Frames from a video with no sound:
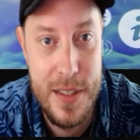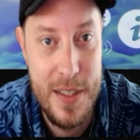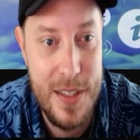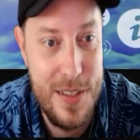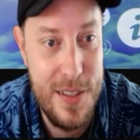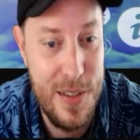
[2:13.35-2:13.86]

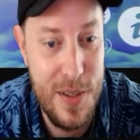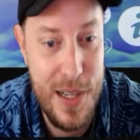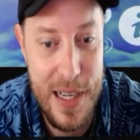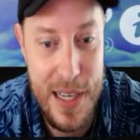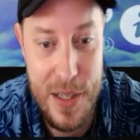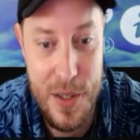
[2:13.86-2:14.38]
This is looking
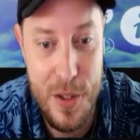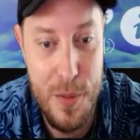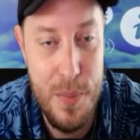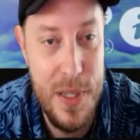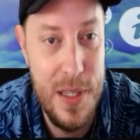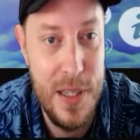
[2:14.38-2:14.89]
like it could
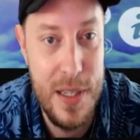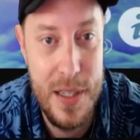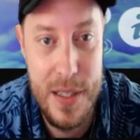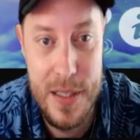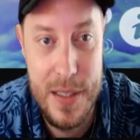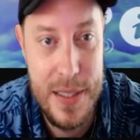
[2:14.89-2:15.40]

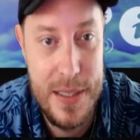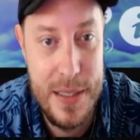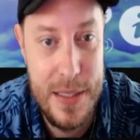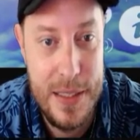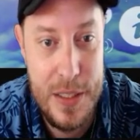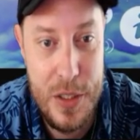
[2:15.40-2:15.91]

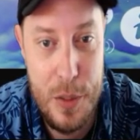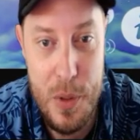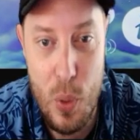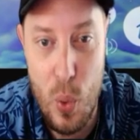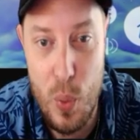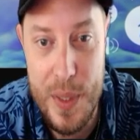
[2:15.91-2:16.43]
be
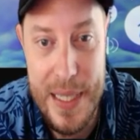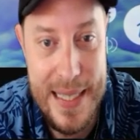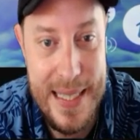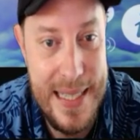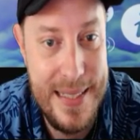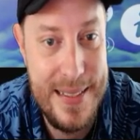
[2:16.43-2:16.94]
all we're gonna
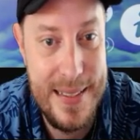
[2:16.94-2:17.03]
get.